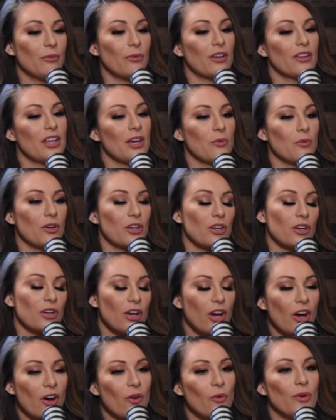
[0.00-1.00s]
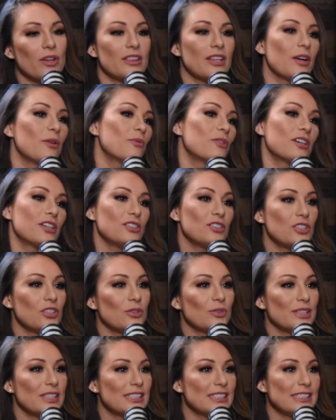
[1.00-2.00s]
where they want to go, what they want to do
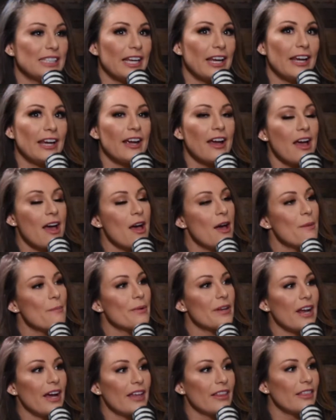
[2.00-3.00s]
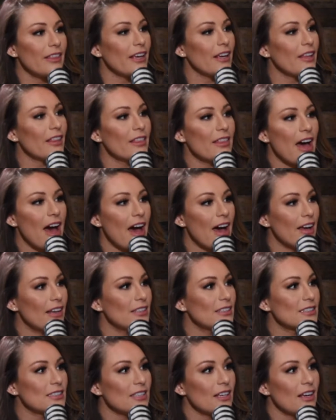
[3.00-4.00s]
and see. But I think that,